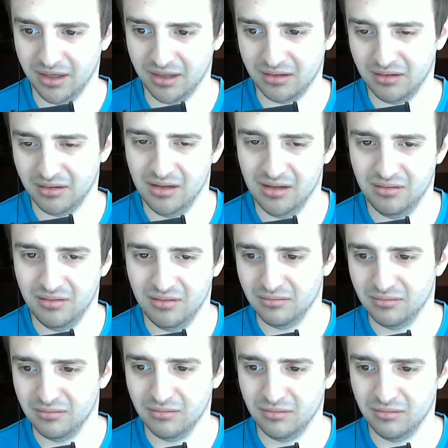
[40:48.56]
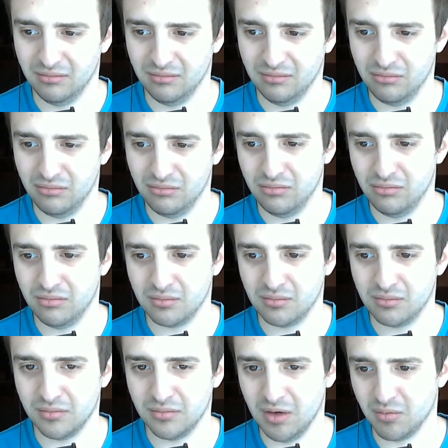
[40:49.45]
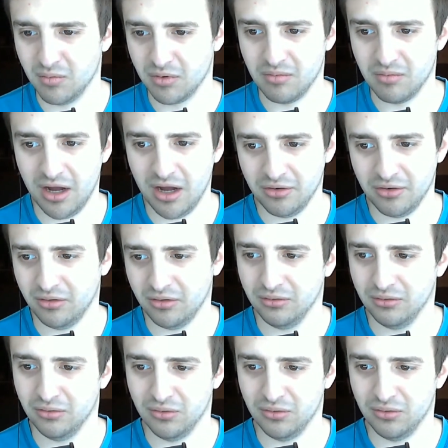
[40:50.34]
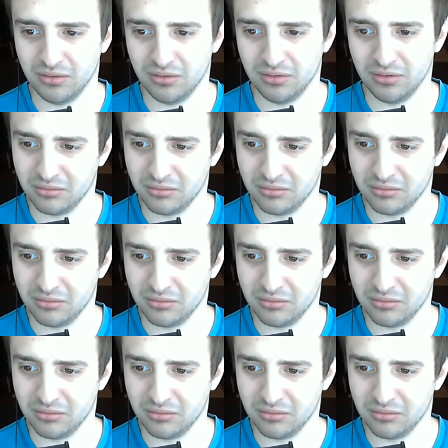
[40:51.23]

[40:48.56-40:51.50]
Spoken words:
in Ember Model, or